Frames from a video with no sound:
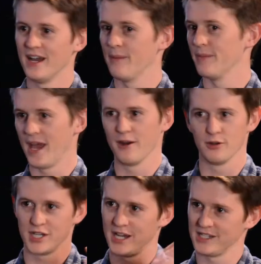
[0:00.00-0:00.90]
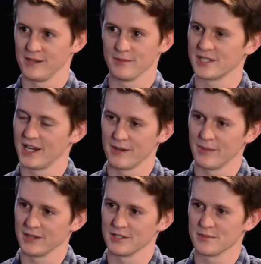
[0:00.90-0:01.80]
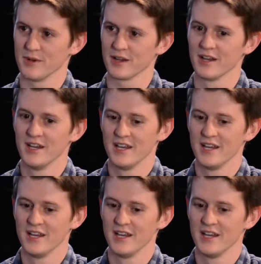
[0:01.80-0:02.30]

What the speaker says: I'm energized and I'm excited about this book.